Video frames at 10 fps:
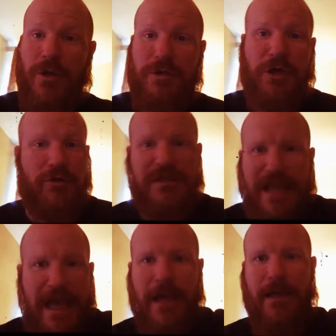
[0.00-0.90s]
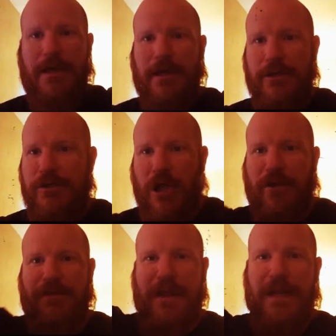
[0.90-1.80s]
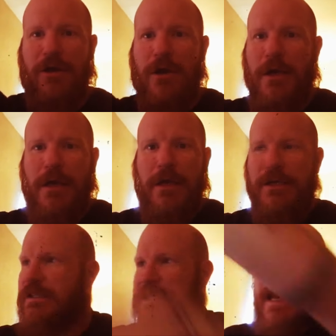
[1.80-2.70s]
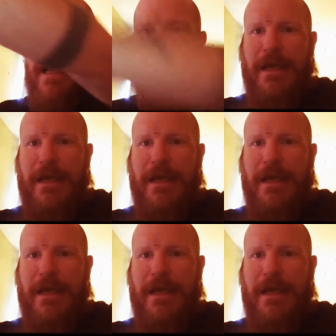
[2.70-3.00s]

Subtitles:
would go, see, you saw the video. You seen it.